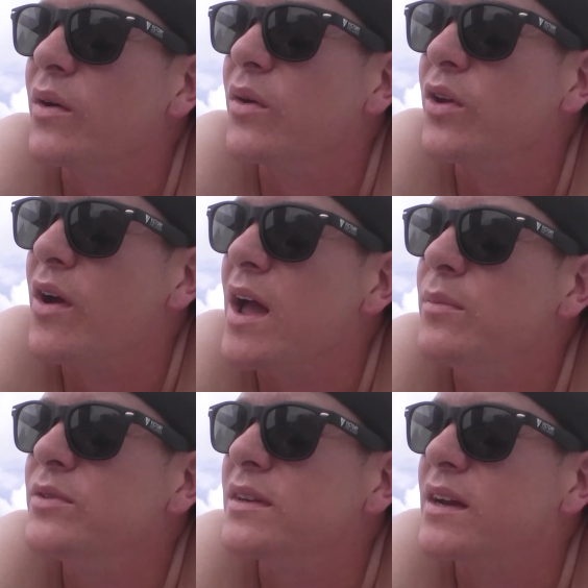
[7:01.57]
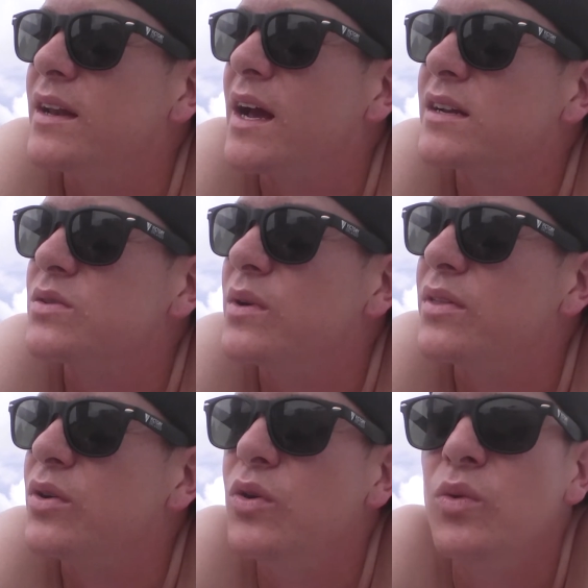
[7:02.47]
you're able to connect
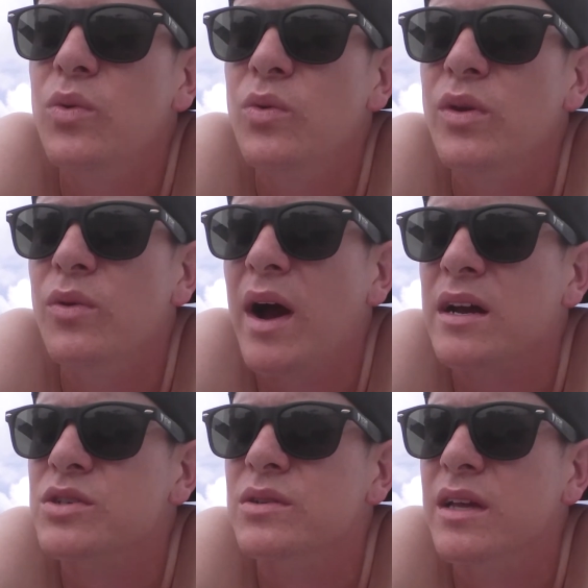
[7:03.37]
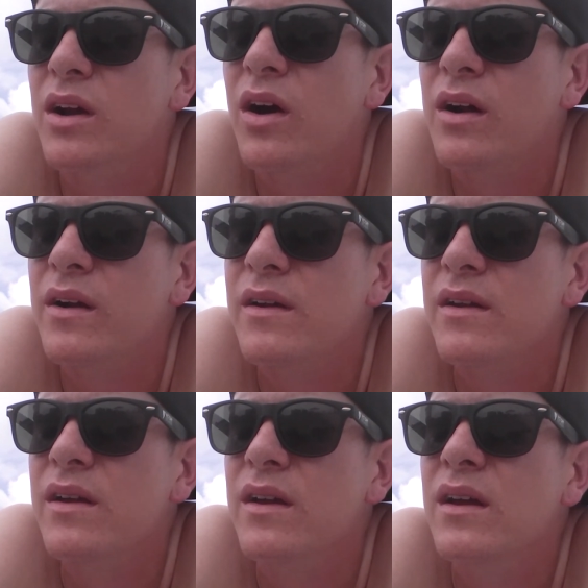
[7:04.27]
with who you actually are
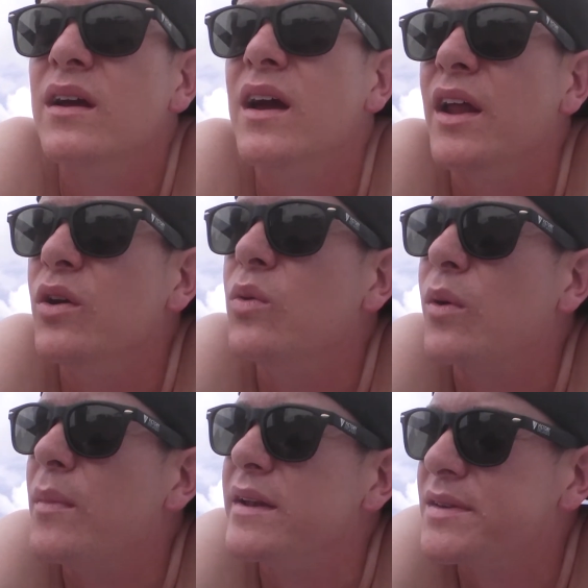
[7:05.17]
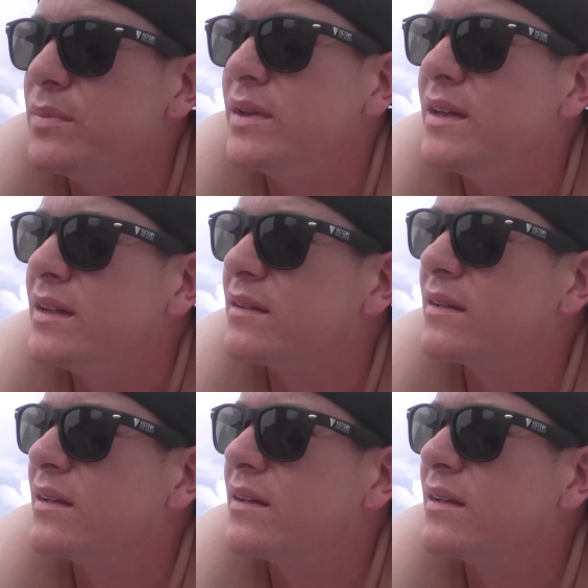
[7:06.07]
and who we're meant to be.